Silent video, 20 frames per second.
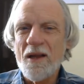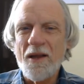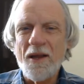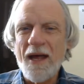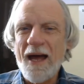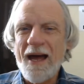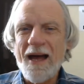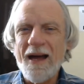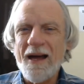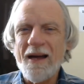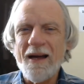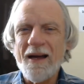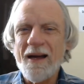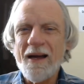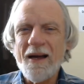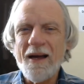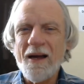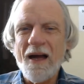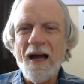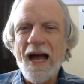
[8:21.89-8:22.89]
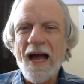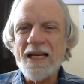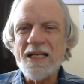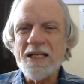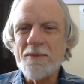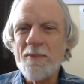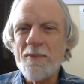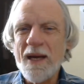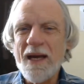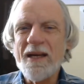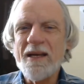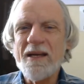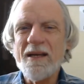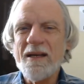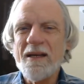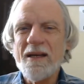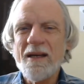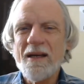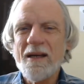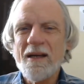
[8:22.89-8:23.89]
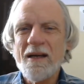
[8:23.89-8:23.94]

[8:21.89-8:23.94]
that has been